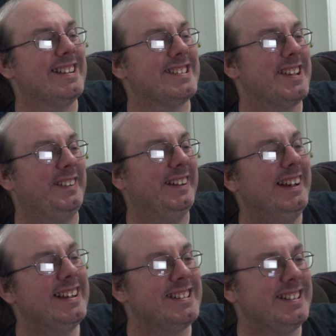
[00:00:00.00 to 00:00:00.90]
so
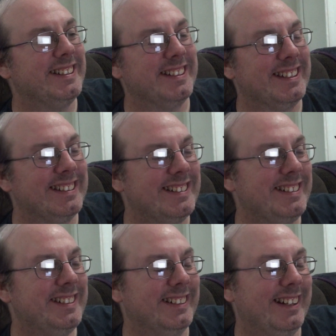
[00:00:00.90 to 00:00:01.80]
she,
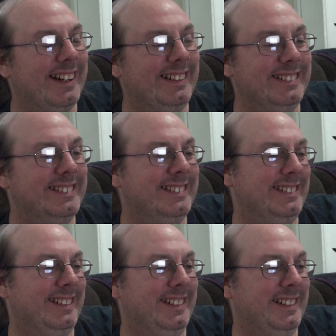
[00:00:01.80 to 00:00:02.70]
she, uh,
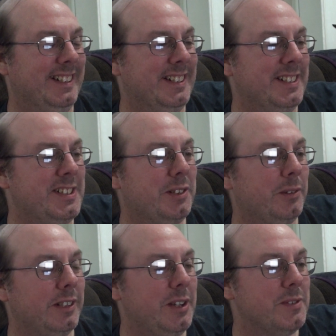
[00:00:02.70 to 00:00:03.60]

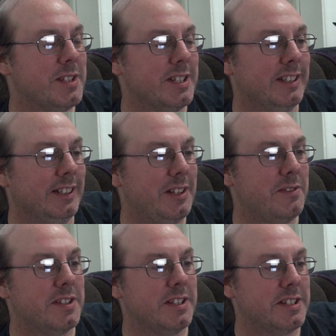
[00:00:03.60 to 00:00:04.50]
she'll use the,
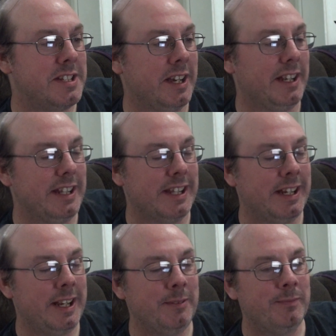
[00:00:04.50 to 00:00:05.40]
use the Snuggie
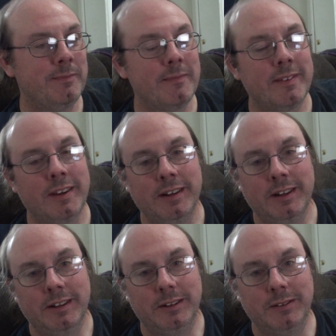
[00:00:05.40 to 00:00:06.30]
thingy
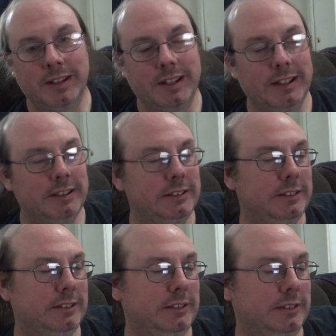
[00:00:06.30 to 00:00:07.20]
with the
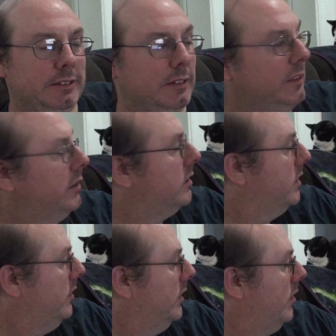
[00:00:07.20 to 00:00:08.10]

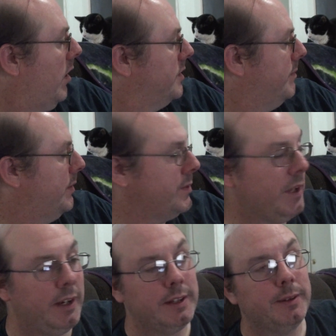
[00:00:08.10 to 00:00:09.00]
skull and crossbones
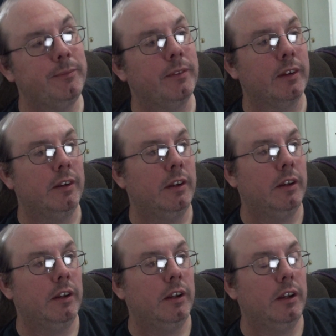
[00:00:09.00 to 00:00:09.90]
on it.
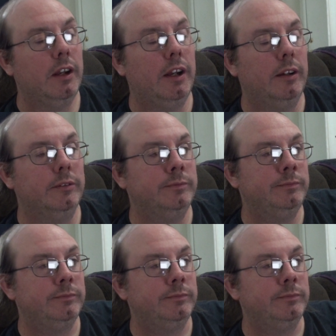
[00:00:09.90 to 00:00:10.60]
Um,